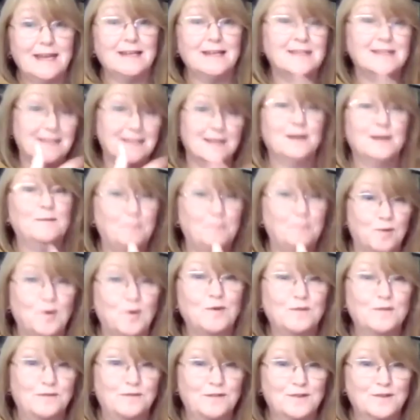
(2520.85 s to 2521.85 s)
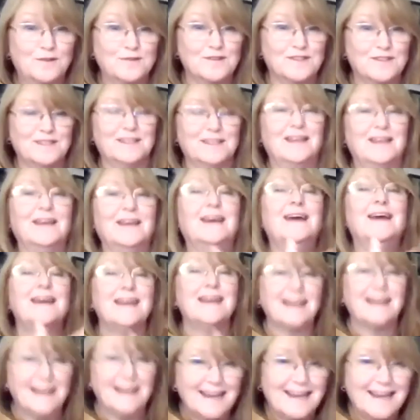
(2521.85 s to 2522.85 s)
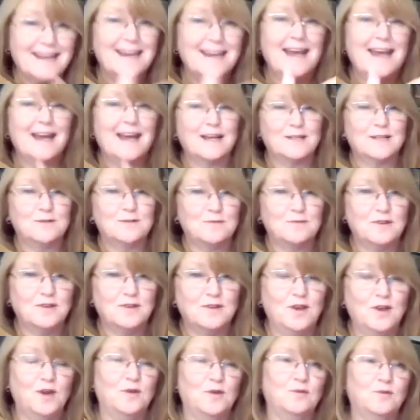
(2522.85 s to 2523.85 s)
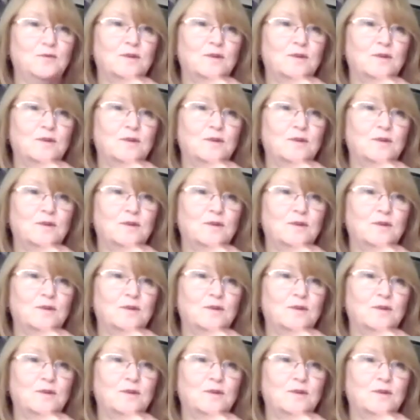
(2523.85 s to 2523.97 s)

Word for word: It's still important for us to connect with you